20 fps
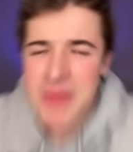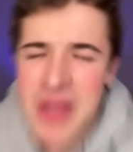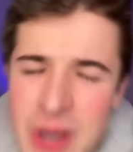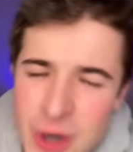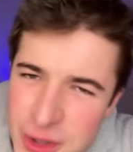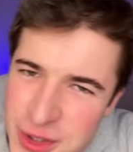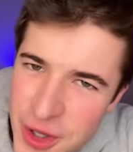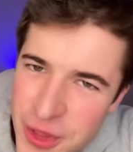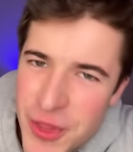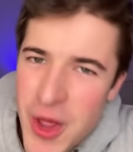
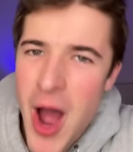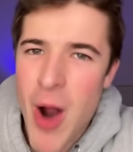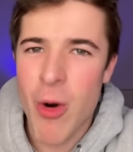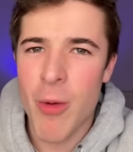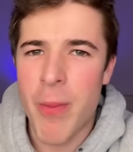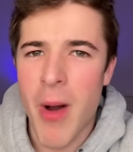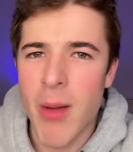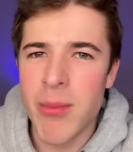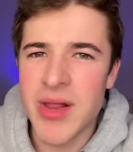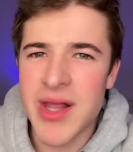Here's a thought,
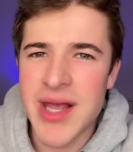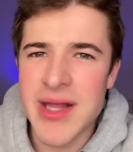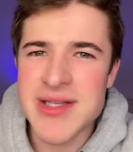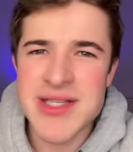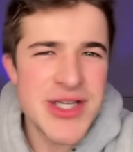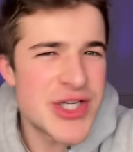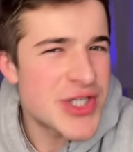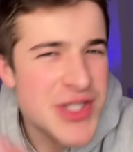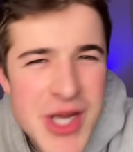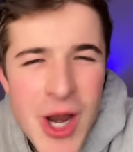Republicans,
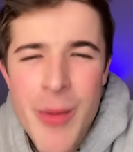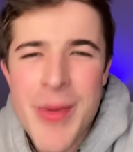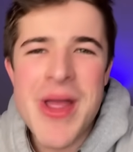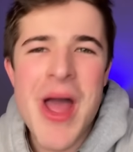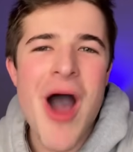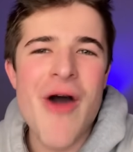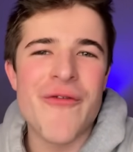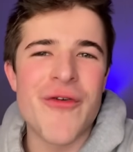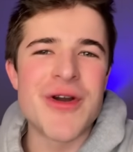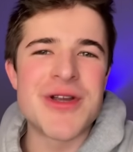and just hear me
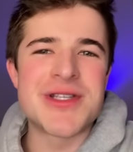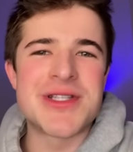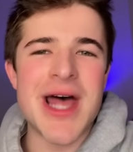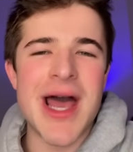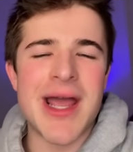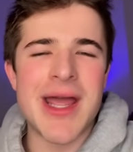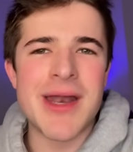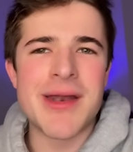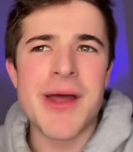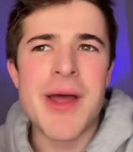out for a
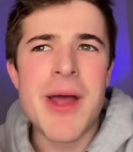second.